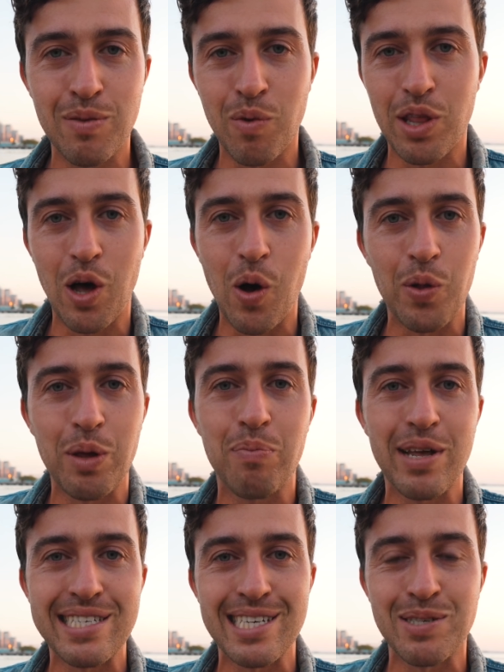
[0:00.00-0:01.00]
one of the only
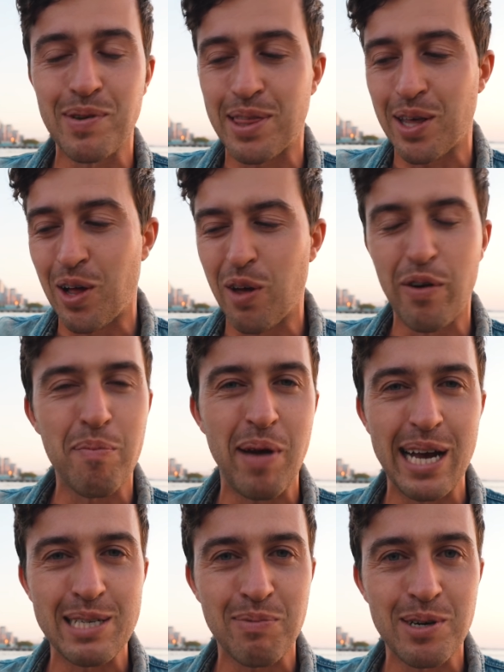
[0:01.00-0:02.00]
places with all of our
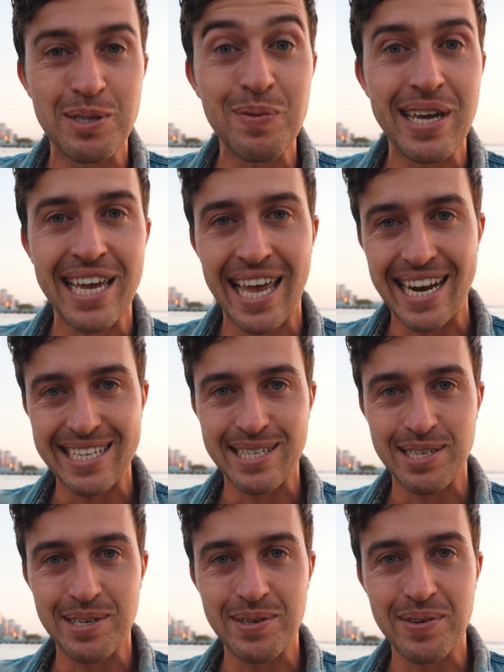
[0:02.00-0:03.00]
passports we can get
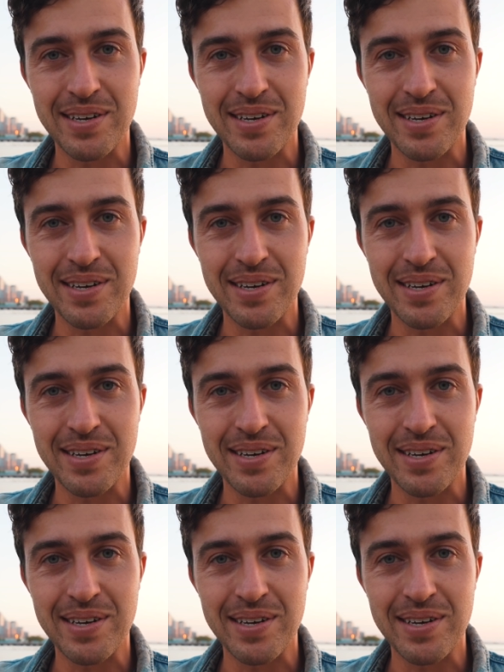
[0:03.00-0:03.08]
into.